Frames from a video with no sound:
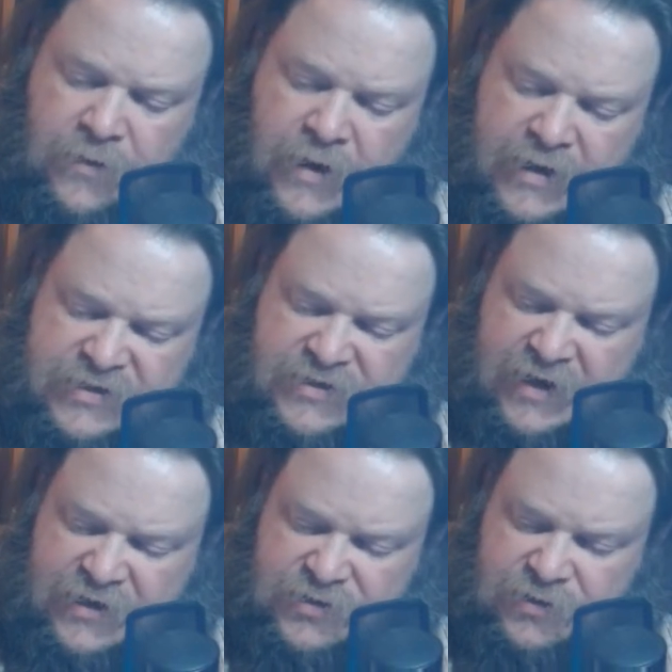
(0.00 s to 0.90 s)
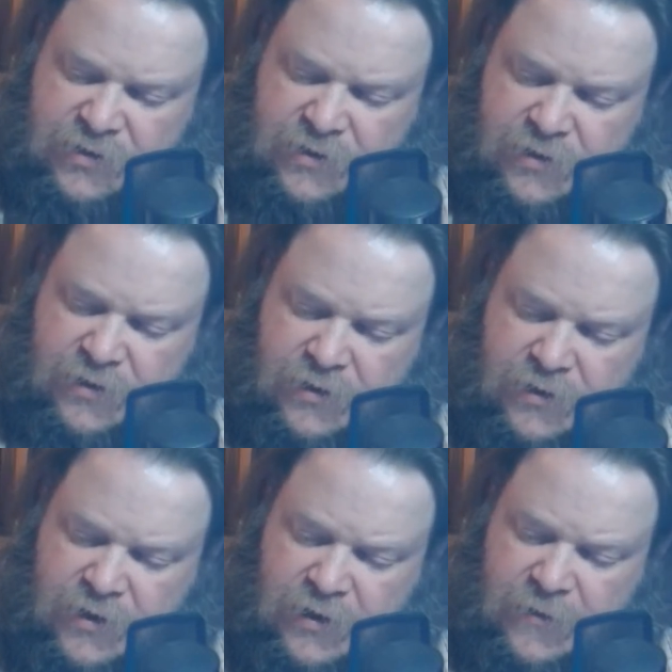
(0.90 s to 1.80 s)
next stage
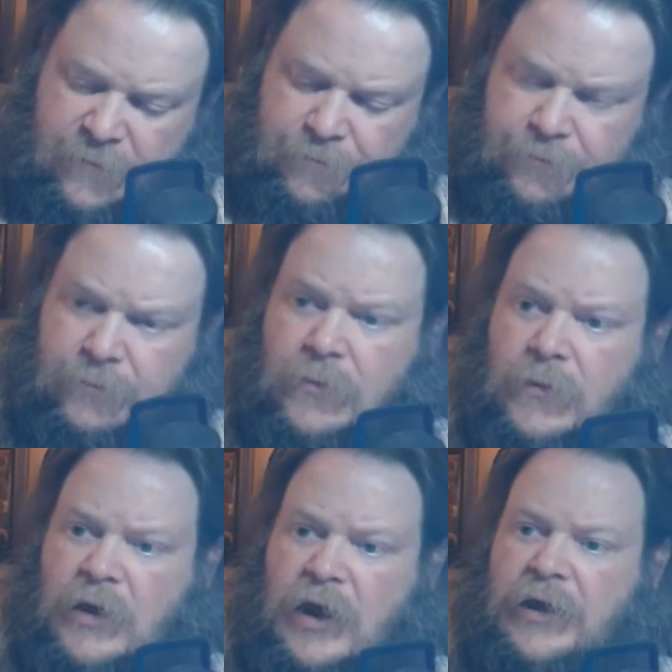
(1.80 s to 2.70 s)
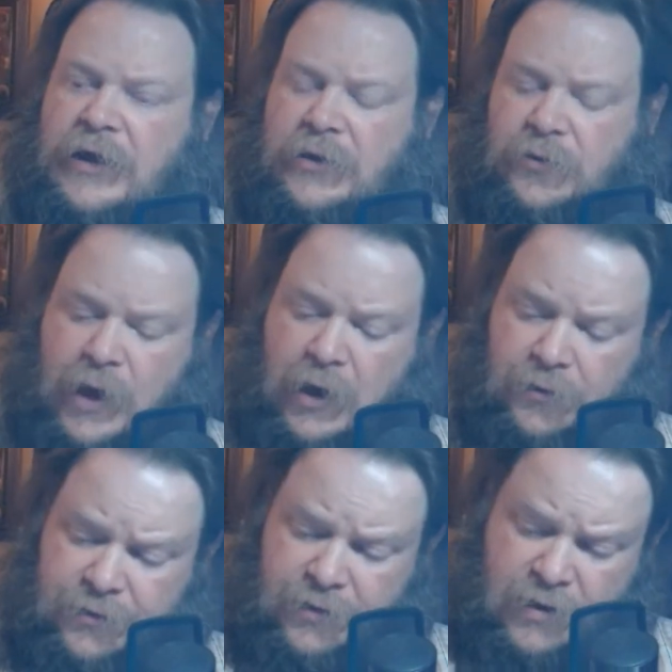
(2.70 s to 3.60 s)
in
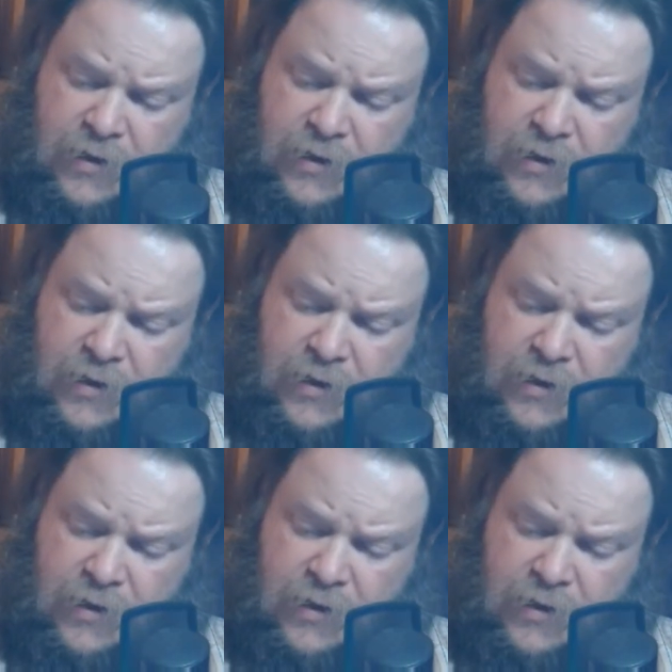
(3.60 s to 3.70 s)
ground